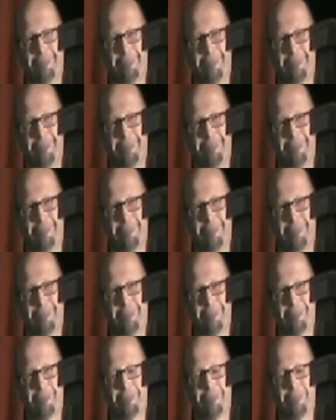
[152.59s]

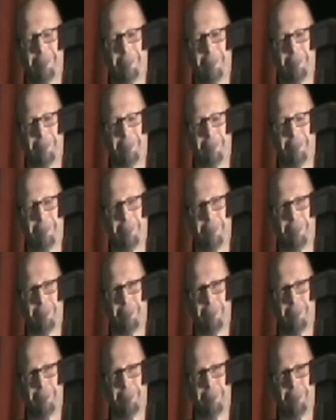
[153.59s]

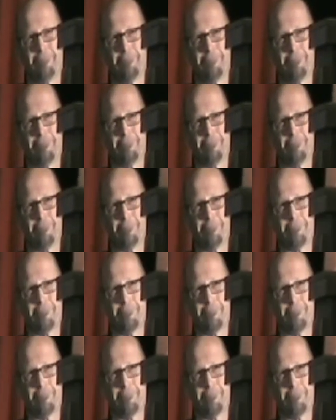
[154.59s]
(silent)